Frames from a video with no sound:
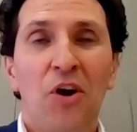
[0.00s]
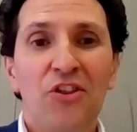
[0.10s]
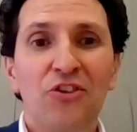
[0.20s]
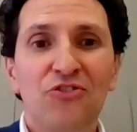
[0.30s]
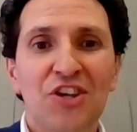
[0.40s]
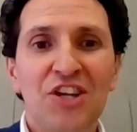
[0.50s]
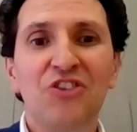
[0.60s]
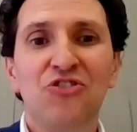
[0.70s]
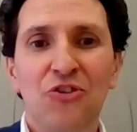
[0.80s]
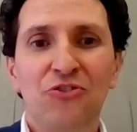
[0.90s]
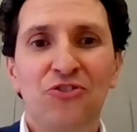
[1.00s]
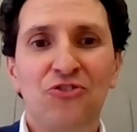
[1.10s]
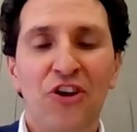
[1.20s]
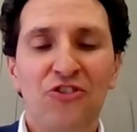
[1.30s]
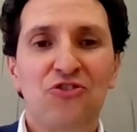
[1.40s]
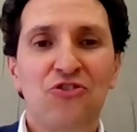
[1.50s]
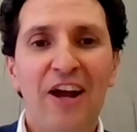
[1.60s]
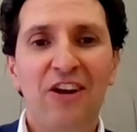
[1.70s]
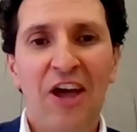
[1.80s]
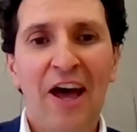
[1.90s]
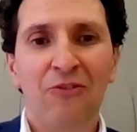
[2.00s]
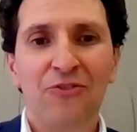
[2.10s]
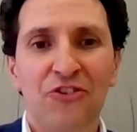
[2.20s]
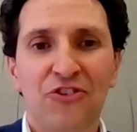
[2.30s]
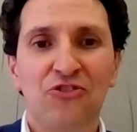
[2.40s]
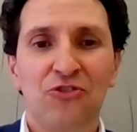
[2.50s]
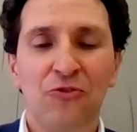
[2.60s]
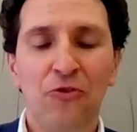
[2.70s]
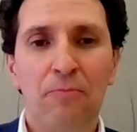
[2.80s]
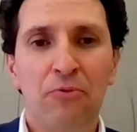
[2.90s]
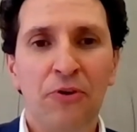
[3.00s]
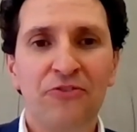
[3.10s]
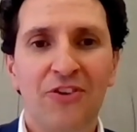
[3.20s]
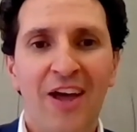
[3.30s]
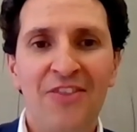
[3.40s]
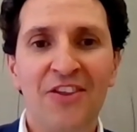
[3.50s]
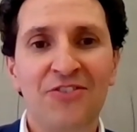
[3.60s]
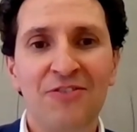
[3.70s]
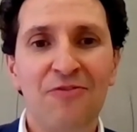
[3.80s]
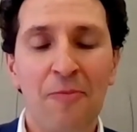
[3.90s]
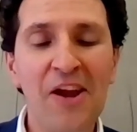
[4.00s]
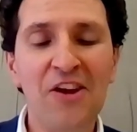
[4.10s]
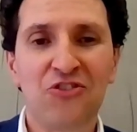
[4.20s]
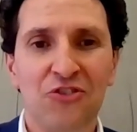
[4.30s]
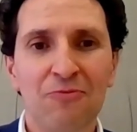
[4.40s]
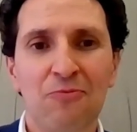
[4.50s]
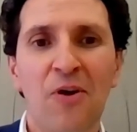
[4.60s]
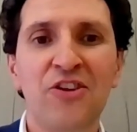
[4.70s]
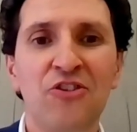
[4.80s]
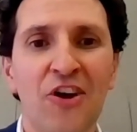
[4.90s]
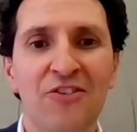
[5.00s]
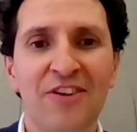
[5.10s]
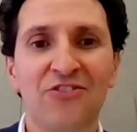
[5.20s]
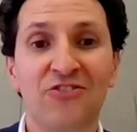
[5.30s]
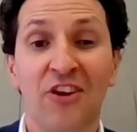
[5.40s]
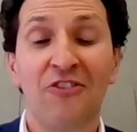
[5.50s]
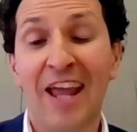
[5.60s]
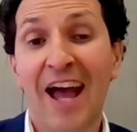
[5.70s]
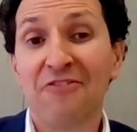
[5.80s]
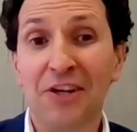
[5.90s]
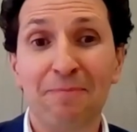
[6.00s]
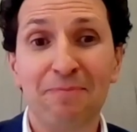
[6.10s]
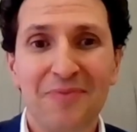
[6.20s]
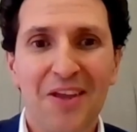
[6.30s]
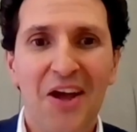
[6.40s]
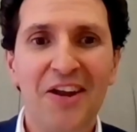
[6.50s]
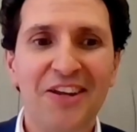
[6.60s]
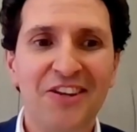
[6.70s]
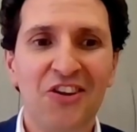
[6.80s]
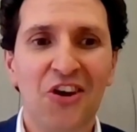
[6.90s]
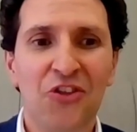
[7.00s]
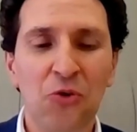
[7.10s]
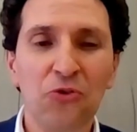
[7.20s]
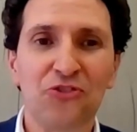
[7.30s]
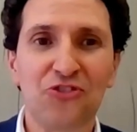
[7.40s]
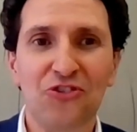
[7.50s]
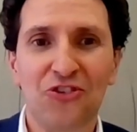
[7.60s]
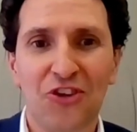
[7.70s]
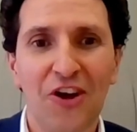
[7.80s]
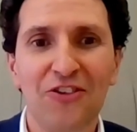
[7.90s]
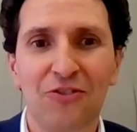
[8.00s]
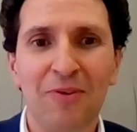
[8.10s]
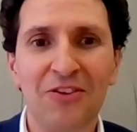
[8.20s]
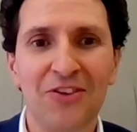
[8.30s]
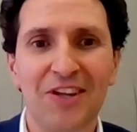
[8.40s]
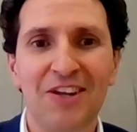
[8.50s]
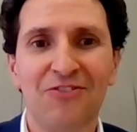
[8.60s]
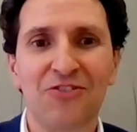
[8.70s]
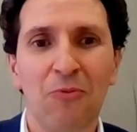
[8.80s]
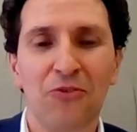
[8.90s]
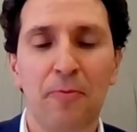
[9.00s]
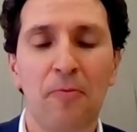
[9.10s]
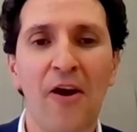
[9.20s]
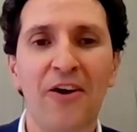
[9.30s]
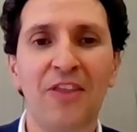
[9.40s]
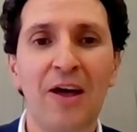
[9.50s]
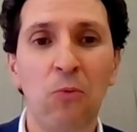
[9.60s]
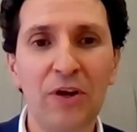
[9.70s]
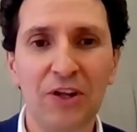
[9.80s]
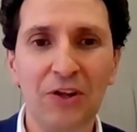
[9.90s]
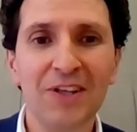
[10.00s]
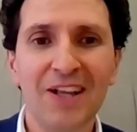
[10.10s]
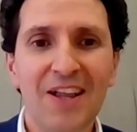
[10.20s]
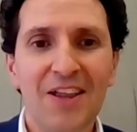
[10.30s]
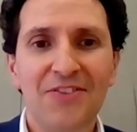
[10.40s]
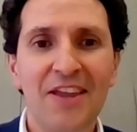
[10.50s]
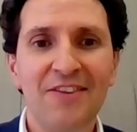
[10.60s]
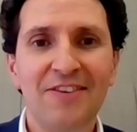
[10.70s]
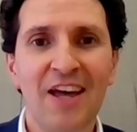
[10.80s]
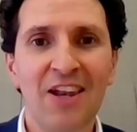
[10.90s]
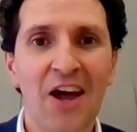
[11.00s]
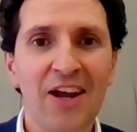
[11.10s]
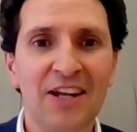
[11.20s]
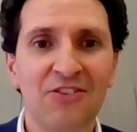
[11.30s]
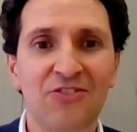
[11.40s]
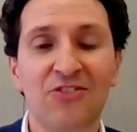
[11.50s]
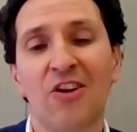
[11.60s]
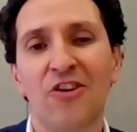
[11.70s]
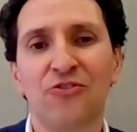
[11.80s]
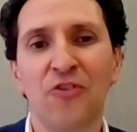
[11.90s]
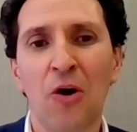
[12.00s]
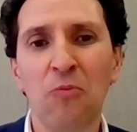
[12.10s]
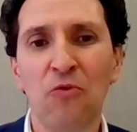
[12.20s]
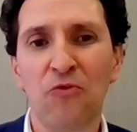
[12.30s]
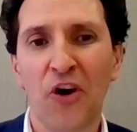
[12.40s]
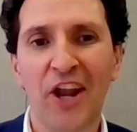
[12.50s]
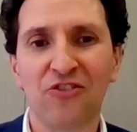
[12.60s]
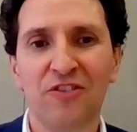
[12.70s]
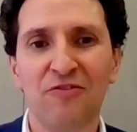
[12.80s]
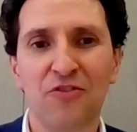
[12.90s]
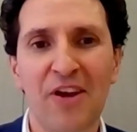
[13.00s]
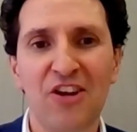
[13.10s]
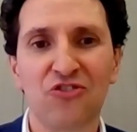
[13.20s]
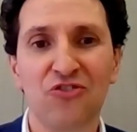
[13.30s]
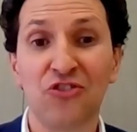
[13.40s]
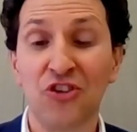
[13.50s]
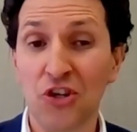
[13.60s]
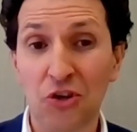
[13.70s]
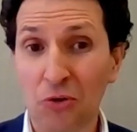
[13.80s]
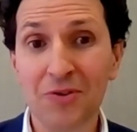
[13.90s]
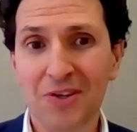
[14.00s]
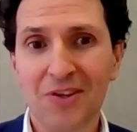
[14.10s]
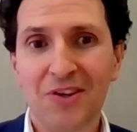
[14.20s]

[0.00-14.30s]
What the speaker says: one of those key issues is trying to track down the digital footprints and this information when you don't necessarily have it. And a thought has just occurred to me that if someone's preparing their will, then they're likely to disclose far more financial information to you